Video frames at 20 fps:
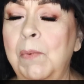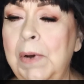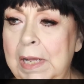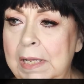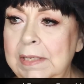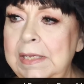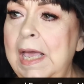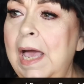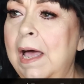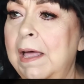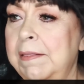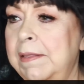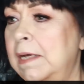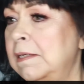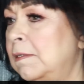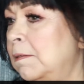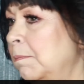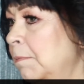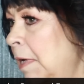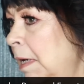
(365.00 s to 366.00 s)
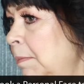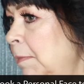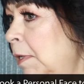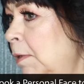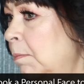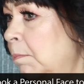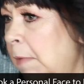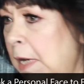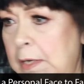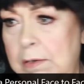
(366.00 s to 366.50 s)
Well, yeah, that's my,
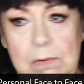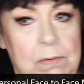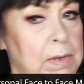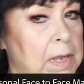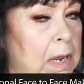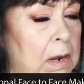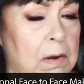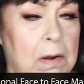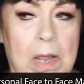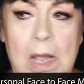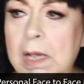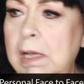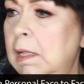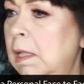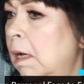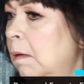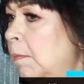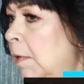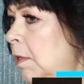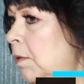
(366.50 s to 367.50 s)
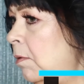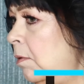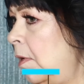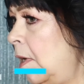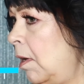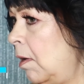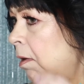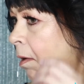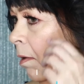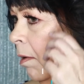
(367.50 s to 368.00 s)
my new hair. How do you like my new
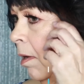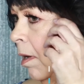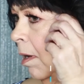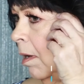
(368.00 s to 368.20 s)
hair?